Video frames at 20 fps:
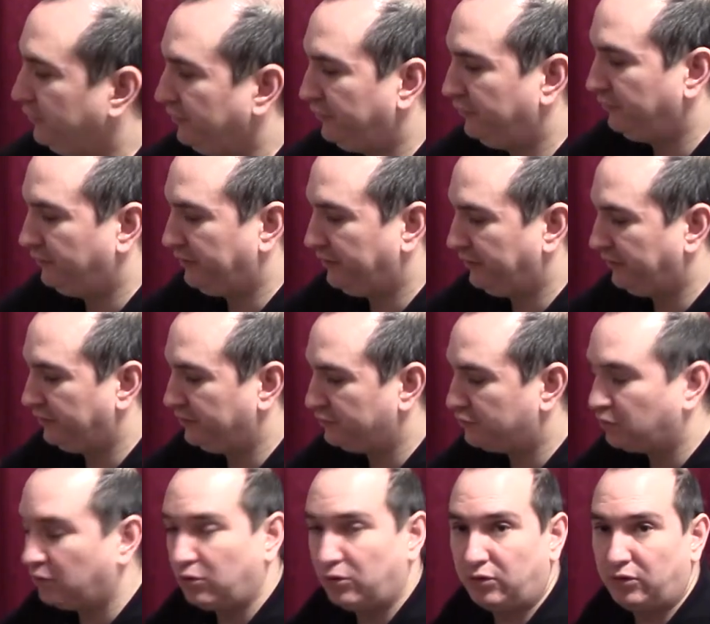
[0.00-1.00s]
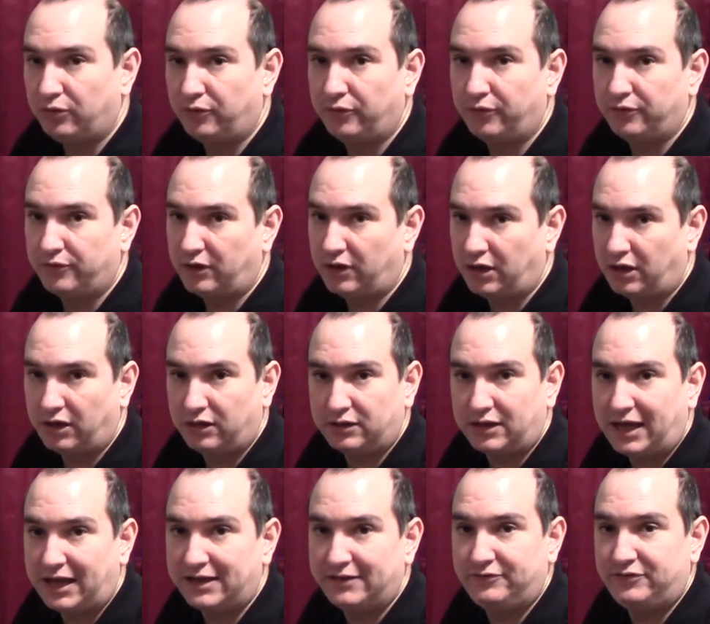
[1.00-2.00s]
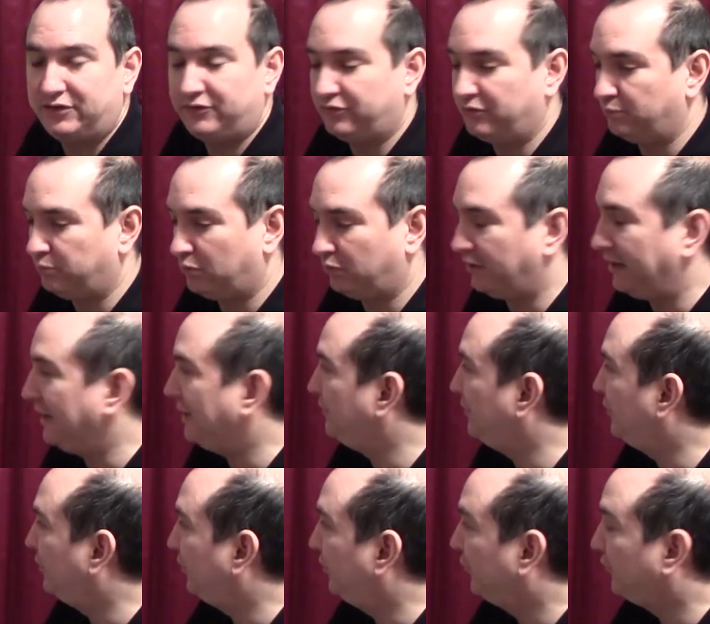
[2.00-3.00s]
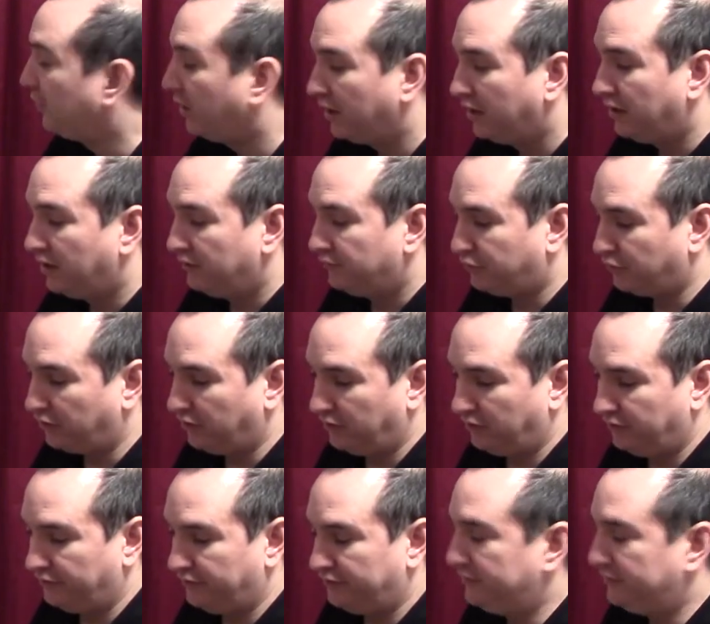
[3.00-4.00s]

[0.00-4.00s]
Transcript: you can control a lot of different parameters for all the